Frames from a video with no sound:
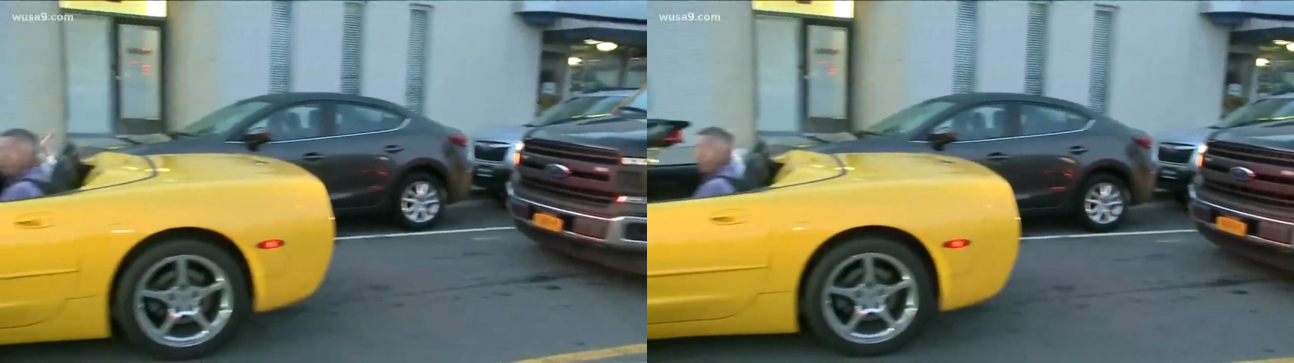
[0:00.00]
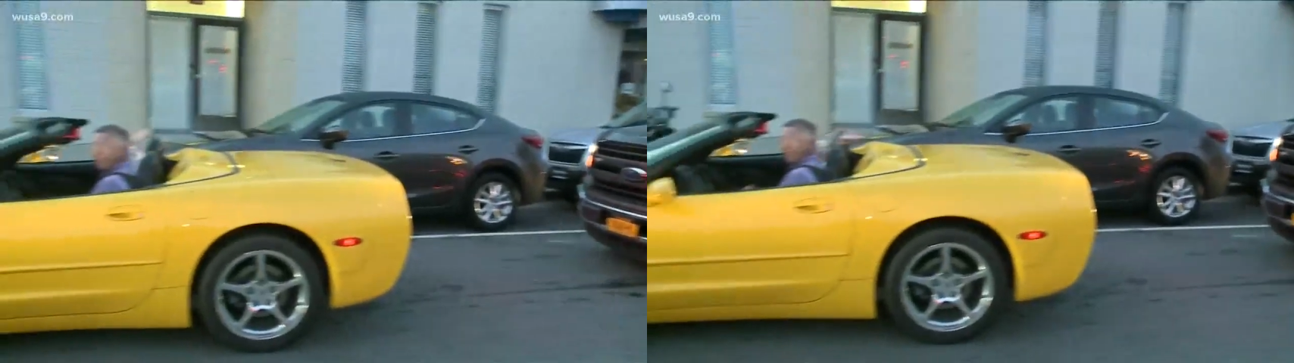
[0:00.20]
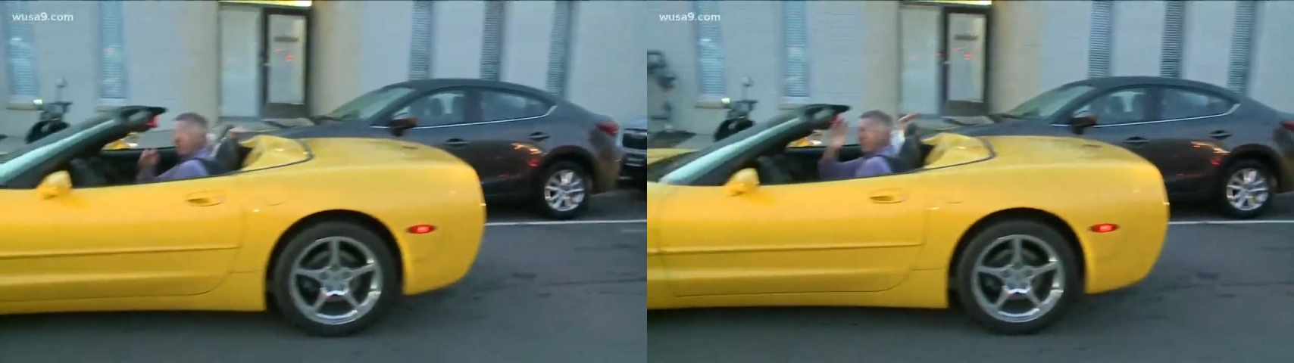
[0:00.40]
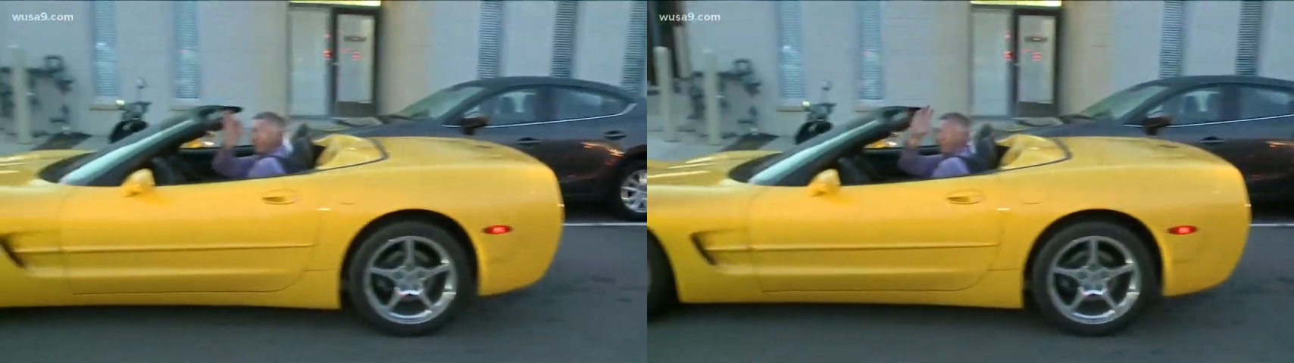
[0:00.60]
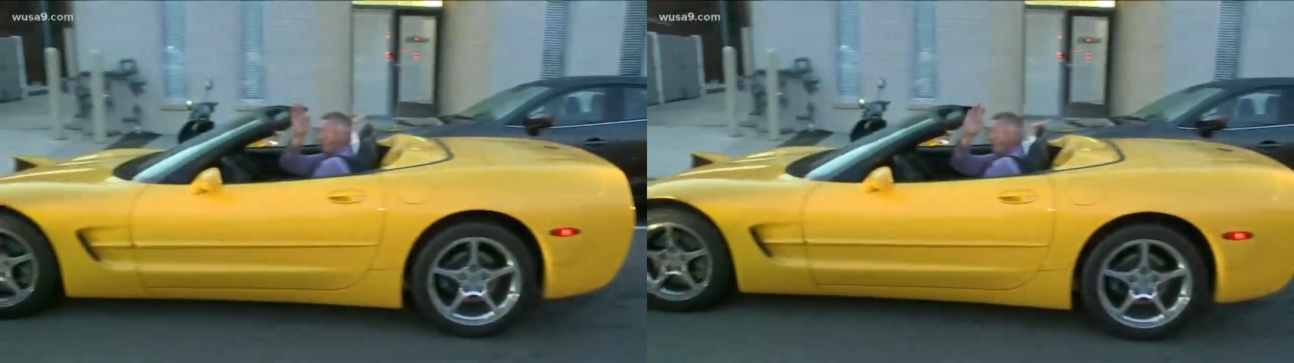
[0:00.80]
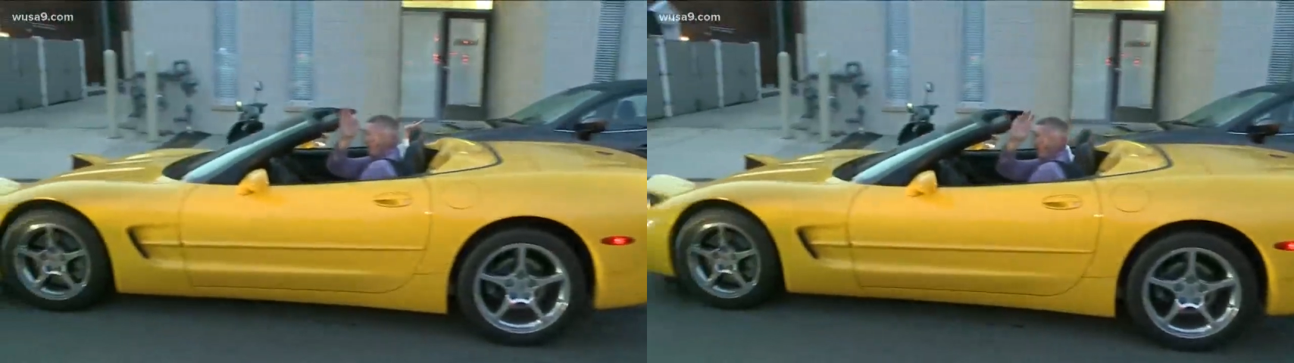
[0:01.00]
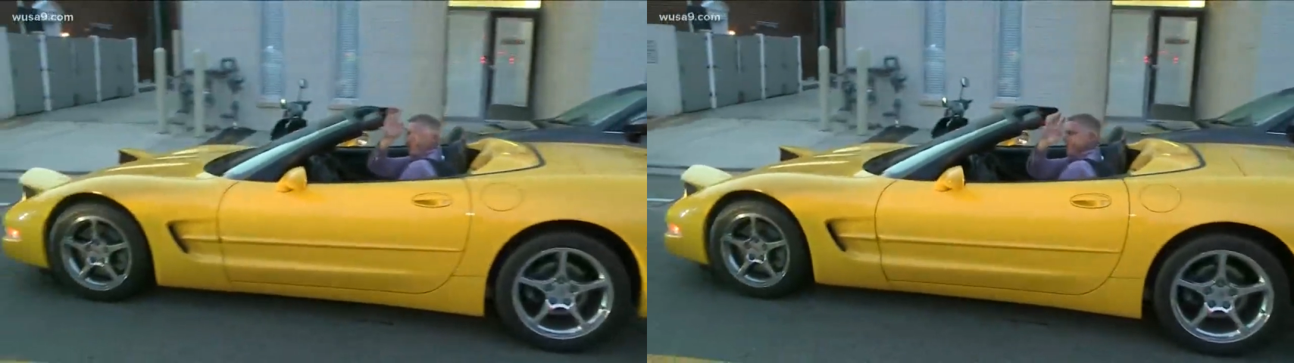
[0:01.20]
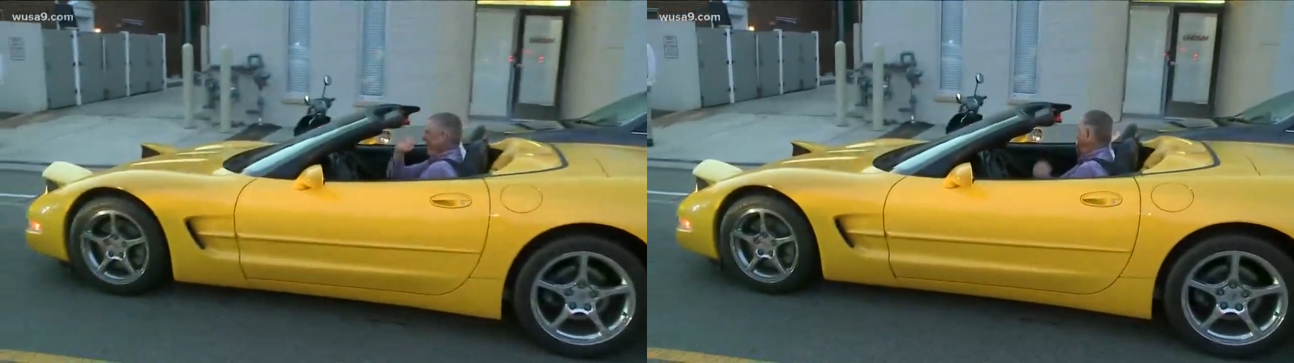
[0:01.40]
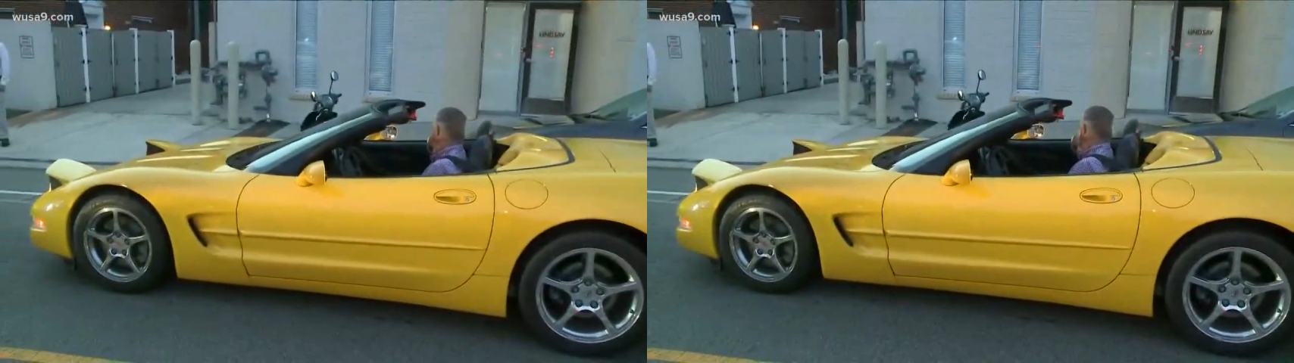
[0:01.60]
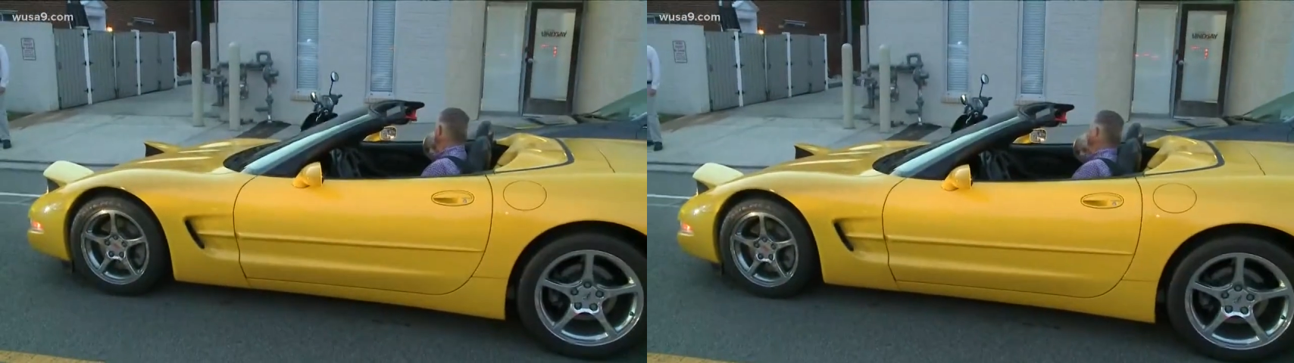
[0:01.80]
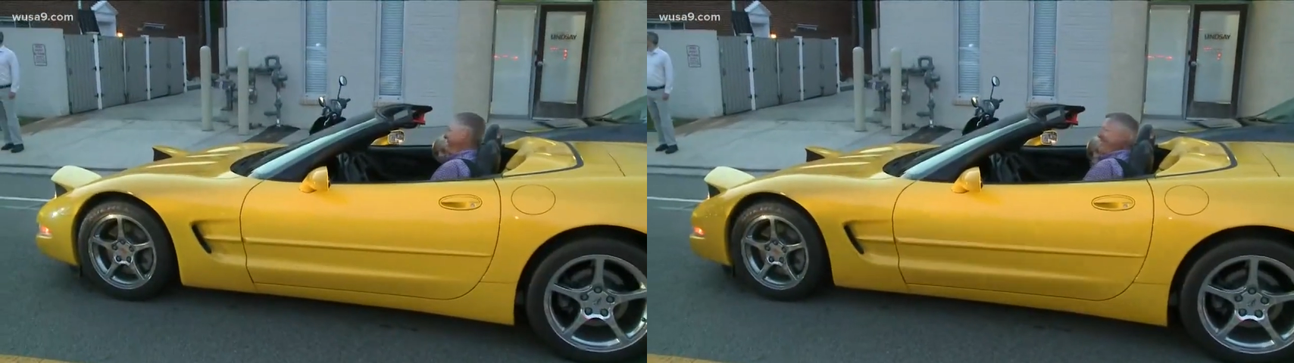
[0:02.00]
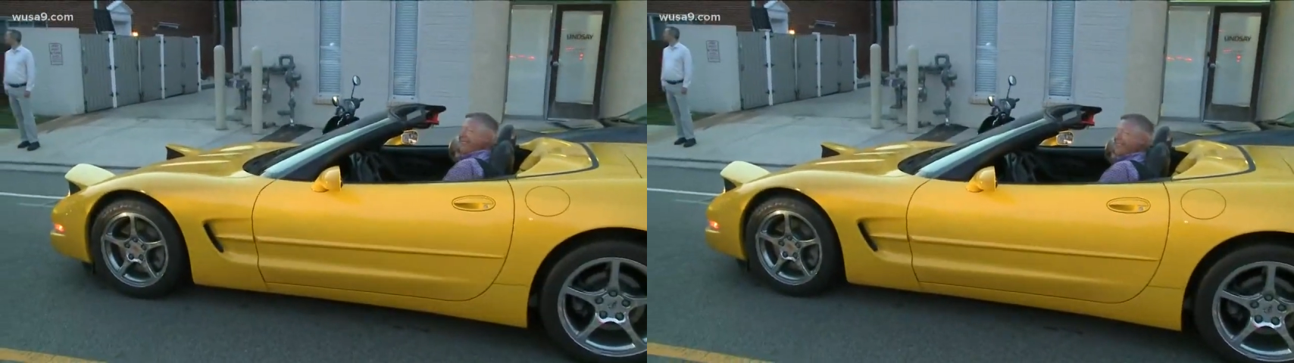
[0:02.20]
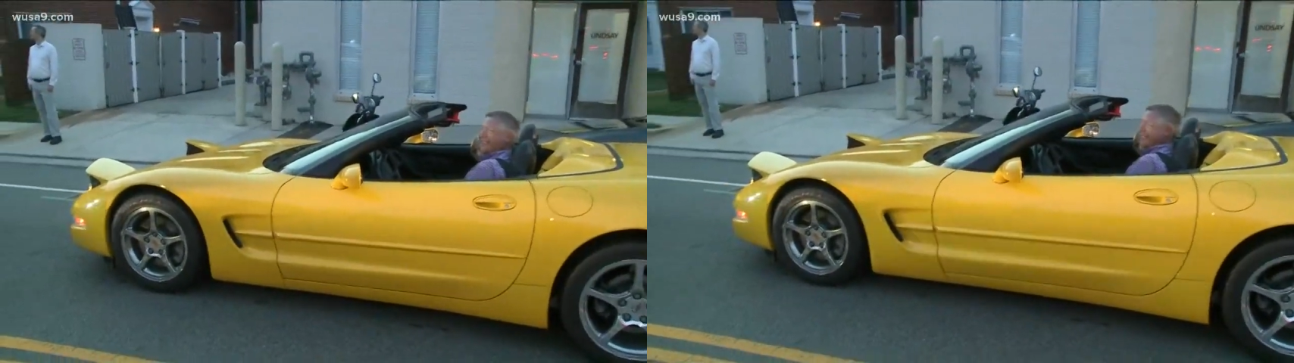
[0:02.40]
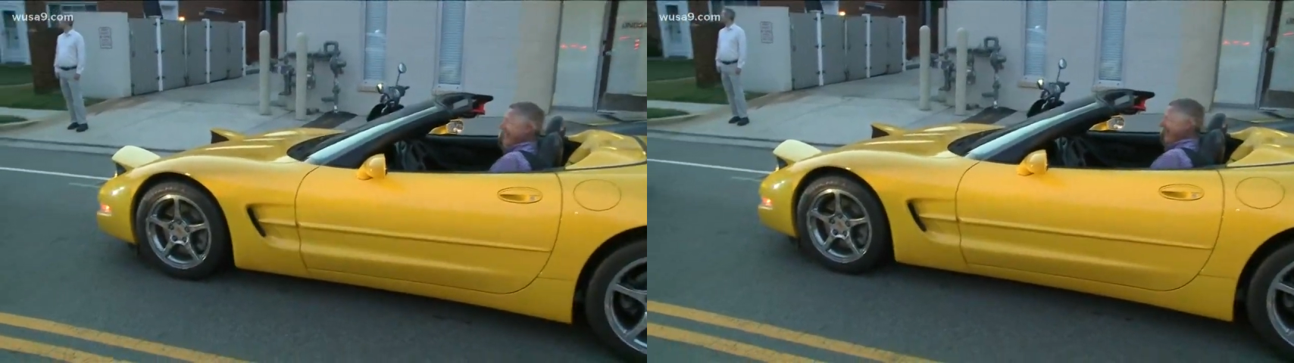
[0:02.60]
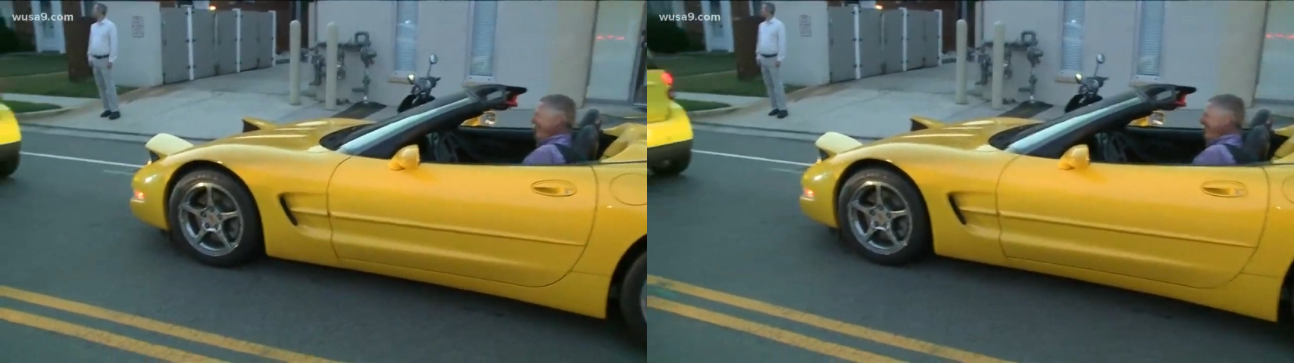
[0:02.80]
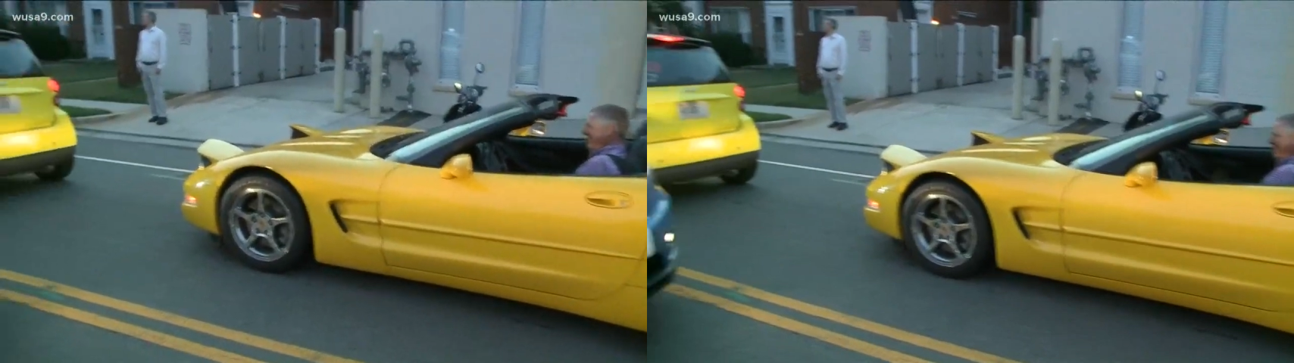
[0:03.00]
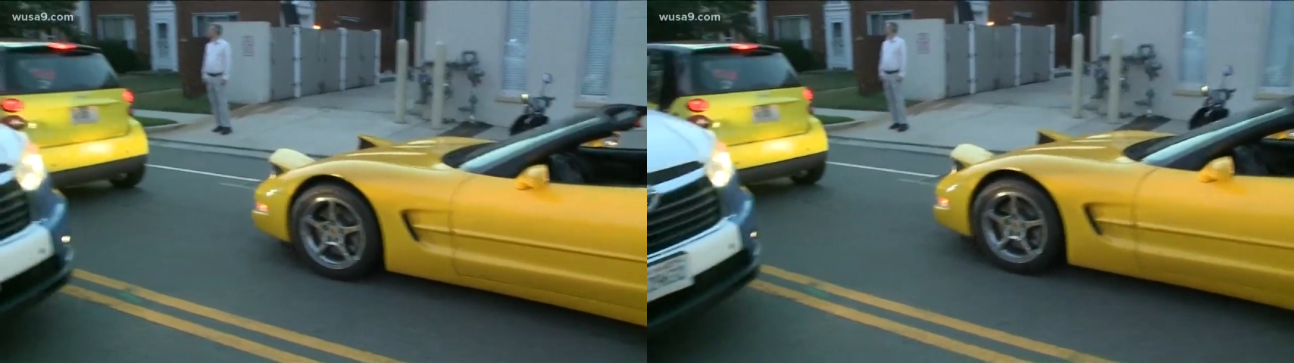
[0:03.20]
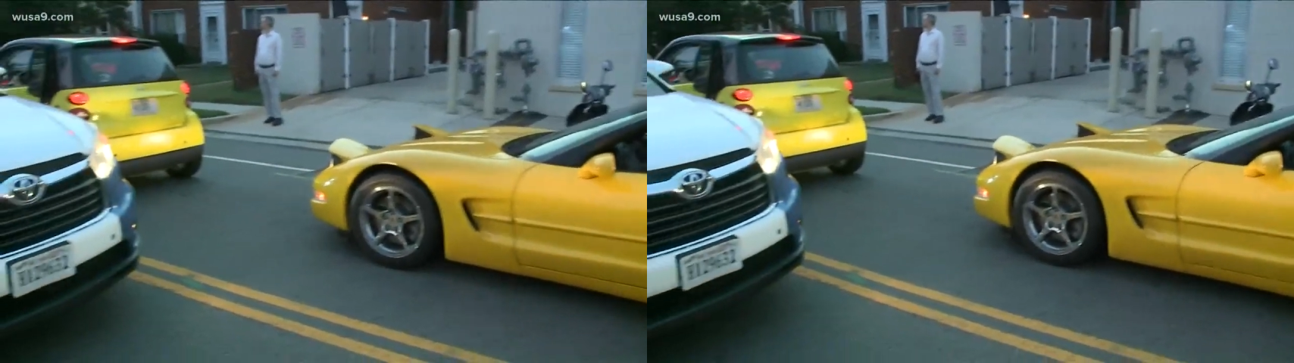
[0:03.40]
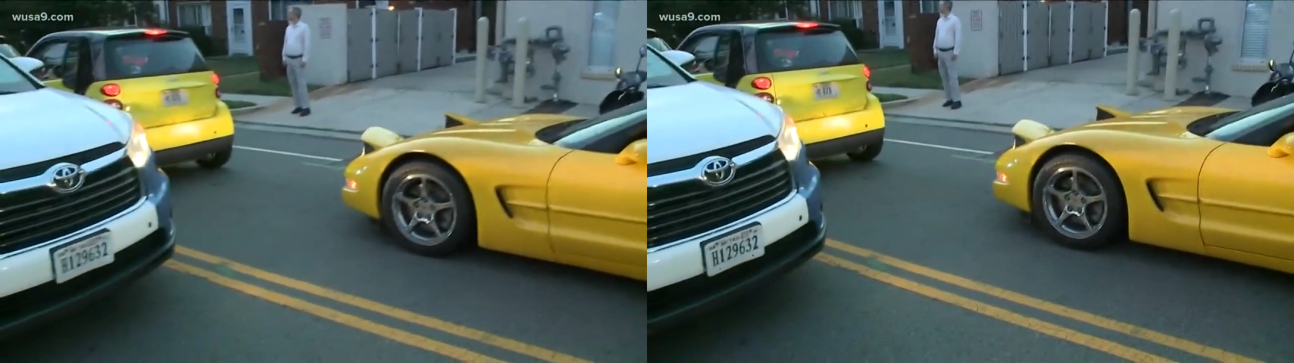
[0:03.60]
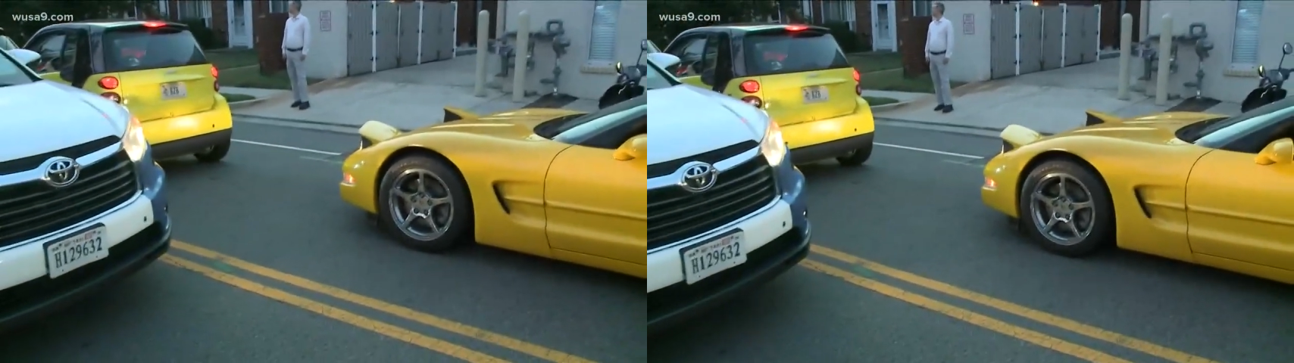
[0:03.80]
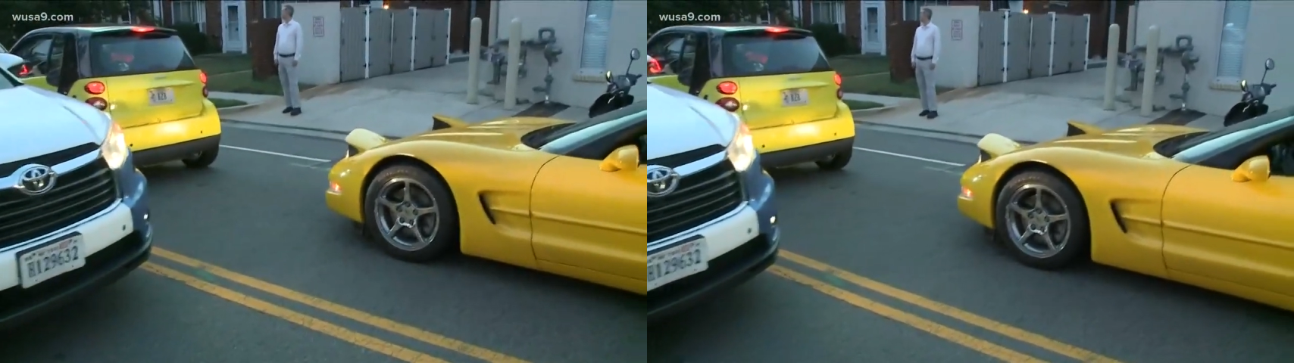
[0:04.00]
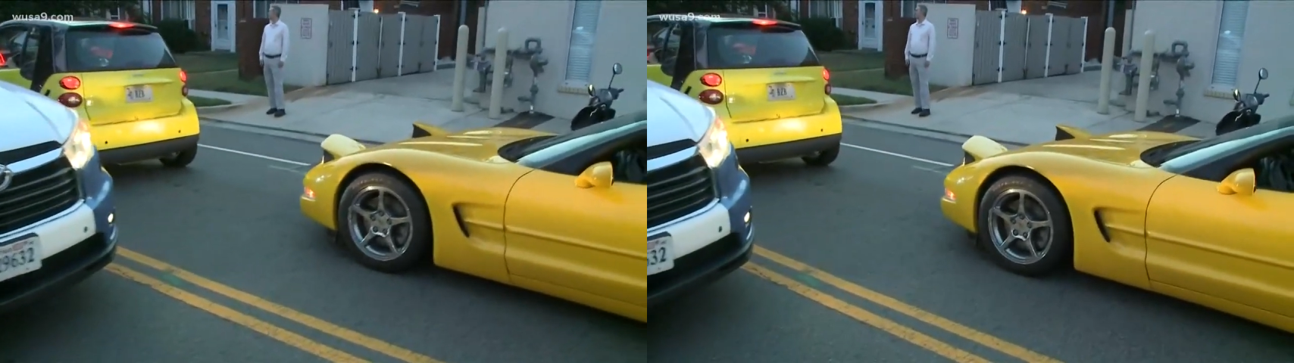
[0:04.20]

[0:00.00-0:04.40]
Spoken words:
(no speaker visible)